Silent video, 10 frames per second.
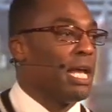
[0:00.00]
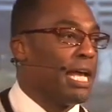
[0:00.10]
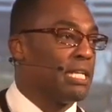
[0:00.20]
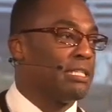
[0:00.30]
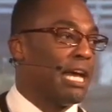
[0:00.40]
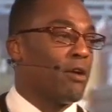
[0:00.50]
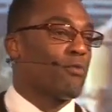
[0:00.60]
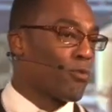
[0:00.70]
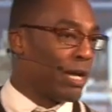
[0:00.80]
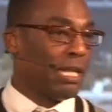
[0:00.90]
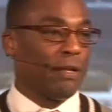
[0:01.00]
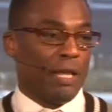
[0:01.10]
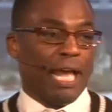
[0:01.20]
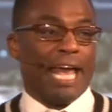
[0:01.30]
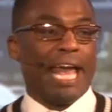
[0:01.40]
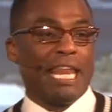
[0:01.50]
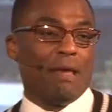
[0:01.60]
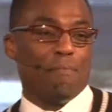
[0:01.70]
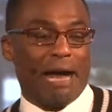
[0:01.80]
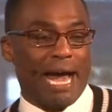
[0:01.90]
is that really
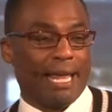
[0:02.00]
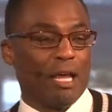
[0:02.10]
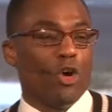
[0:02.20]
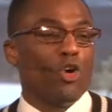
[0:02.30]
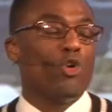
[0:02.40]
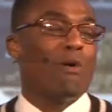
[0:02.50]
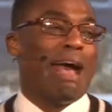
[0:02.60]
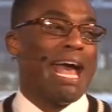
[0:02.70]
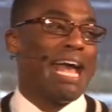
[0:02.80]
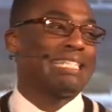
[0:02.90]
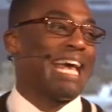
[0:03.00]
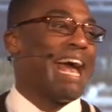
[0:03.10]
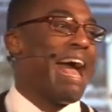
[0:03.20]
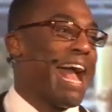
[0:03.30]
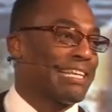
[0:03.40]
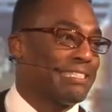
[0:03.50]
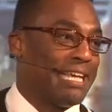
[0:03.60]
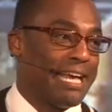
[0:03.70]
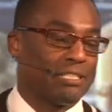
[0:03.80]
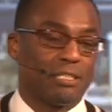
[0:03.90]
anybody who has
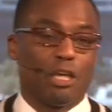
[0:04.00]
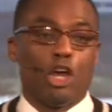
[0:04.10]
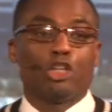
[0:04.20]
access